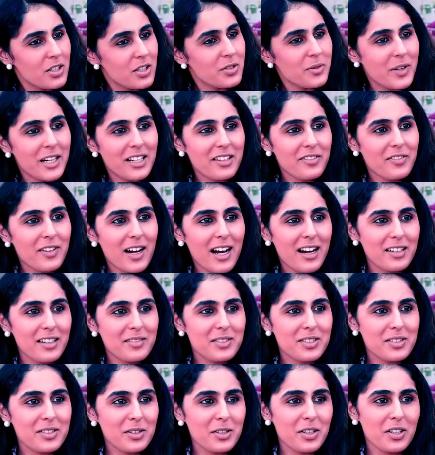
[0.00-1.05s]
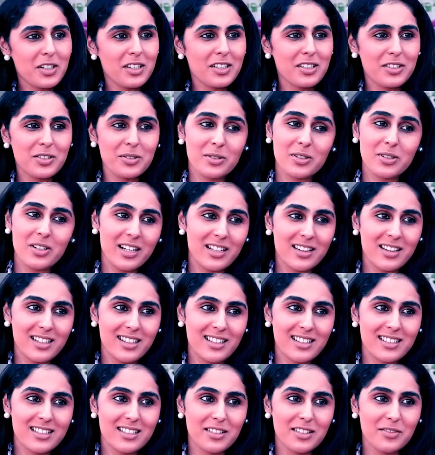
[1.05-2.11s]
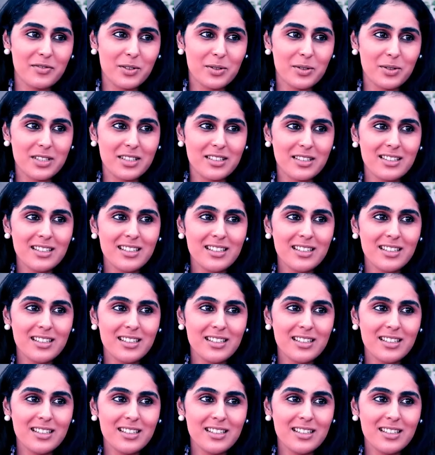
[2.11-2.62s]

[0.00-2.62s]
You're 25, so you're going to do great things in the future.